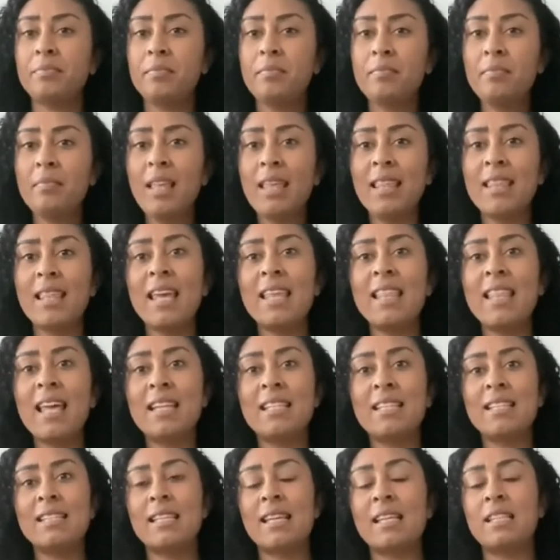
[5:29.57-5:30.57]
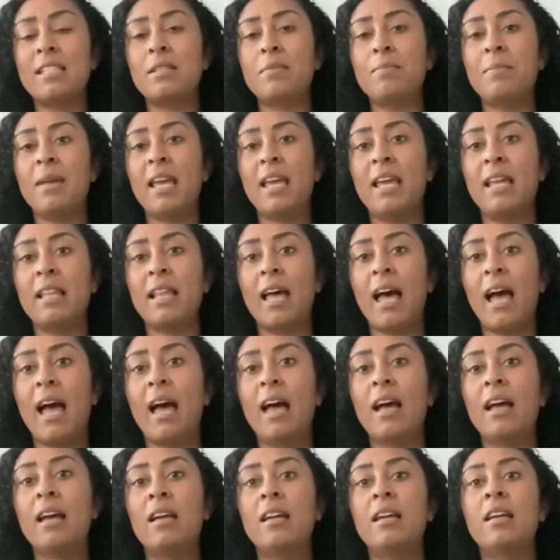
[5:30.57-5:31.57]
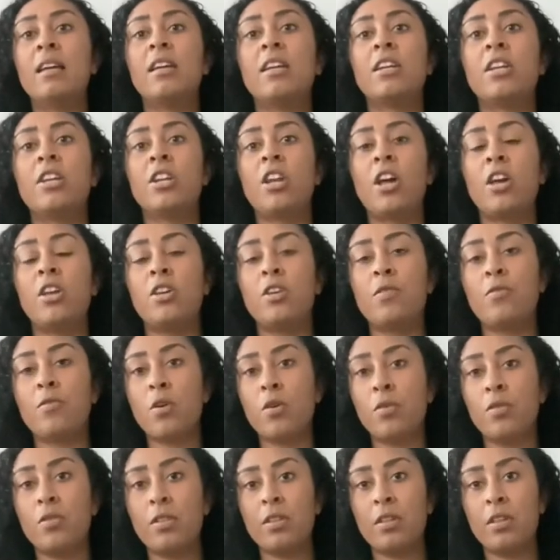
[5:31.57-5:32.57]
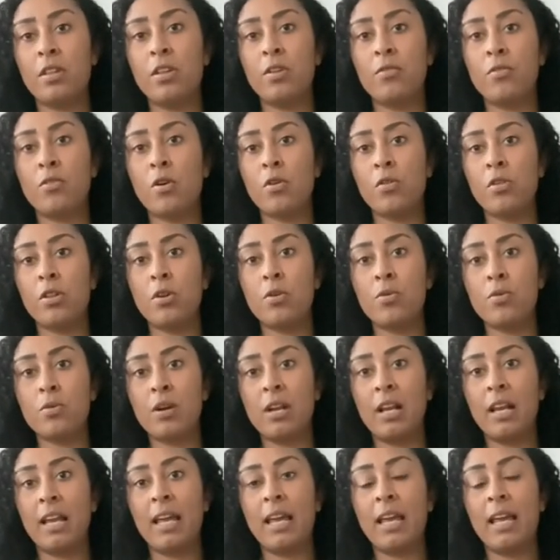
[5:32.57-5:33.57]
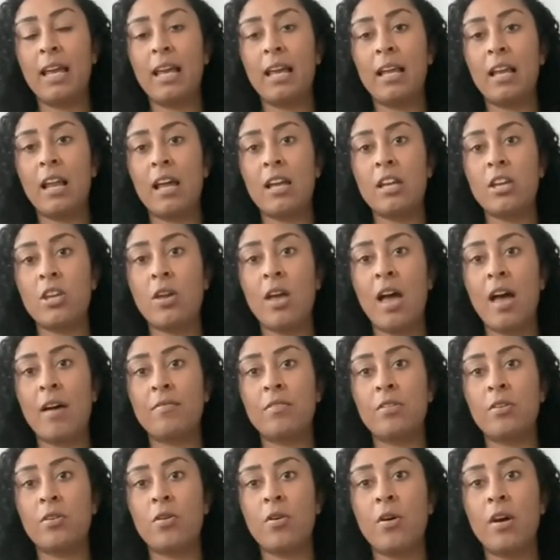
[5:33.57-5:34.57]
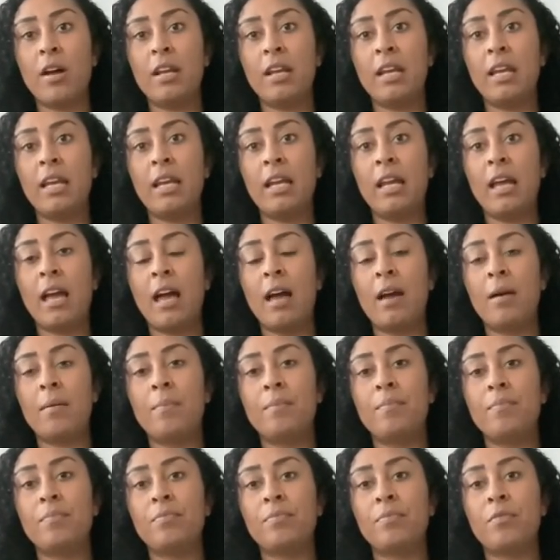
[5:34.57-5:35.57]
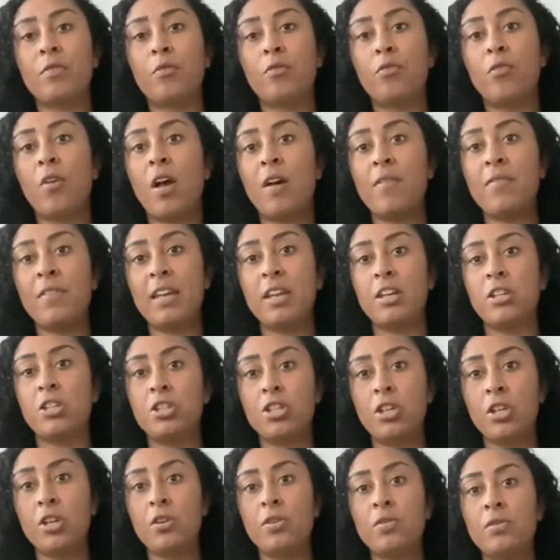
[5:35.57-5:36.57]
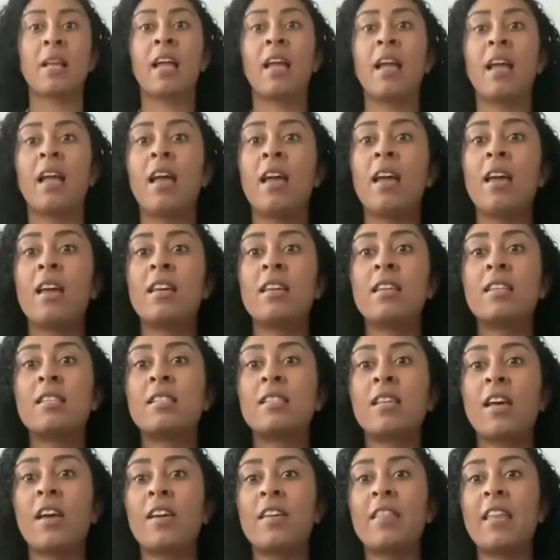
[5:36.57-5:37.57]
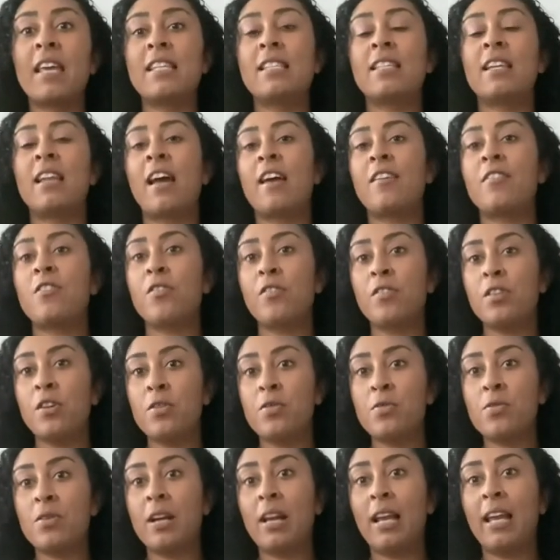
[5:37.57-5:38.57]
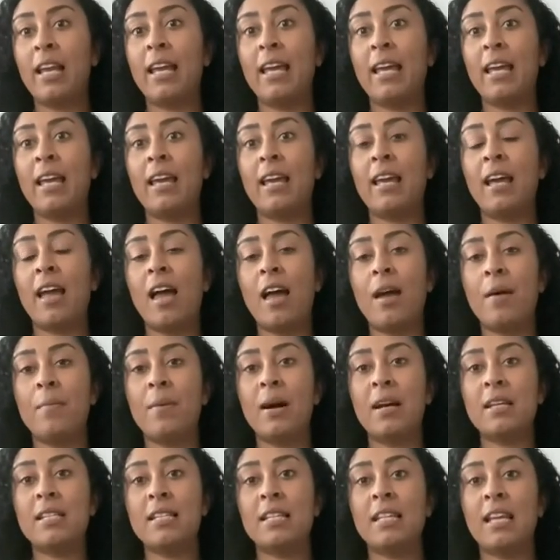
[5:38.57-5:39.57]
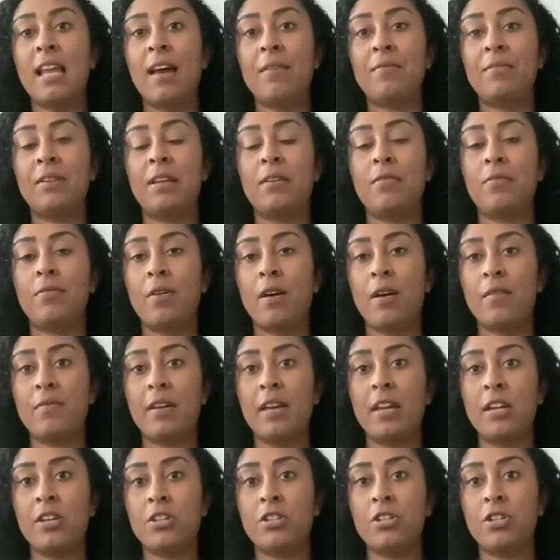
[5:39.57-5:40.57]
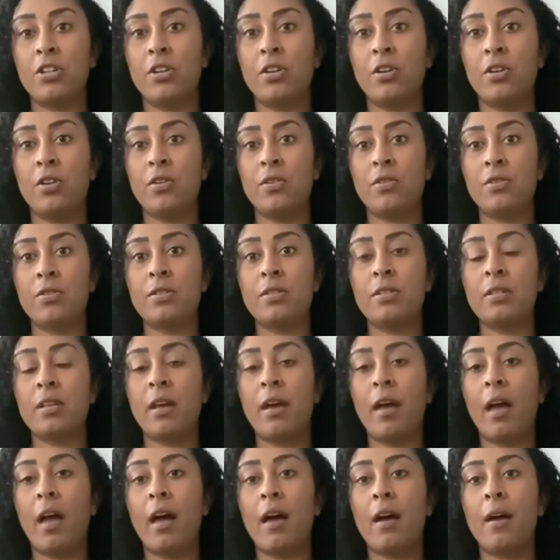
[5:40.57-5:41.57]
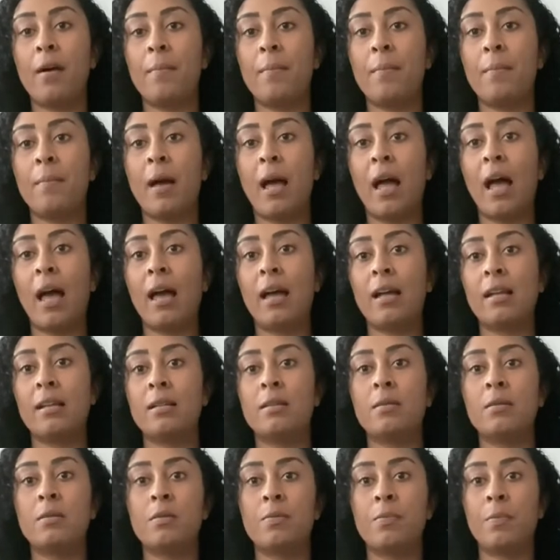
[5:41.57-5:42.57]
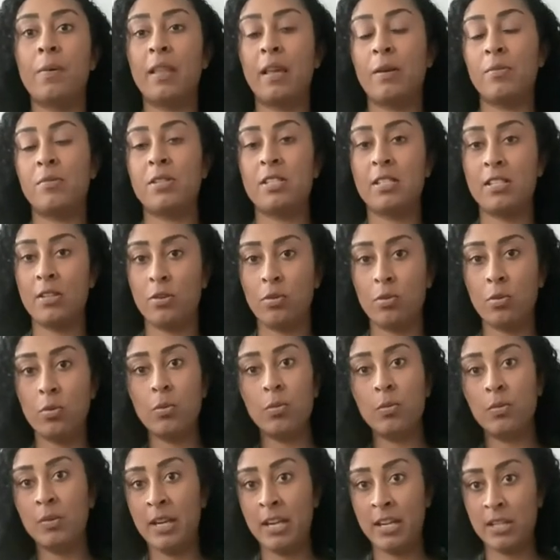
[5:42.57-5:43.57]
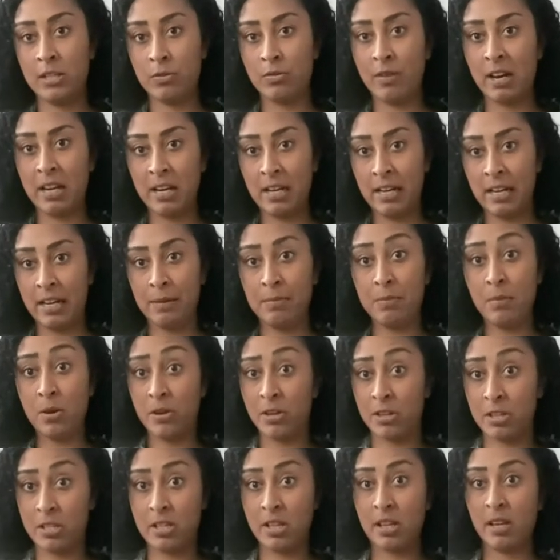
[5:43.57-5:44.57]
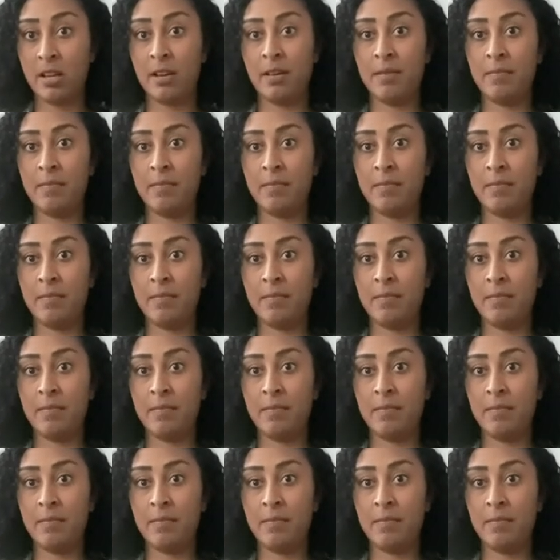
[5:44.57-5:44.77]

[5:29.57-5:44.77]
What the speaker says: they then said to me that, you know, you've got the all clear, like you haven't got any further issues. So they said I'd got the all clear, I didn't have any further issues, but they would still need to regularly monitor,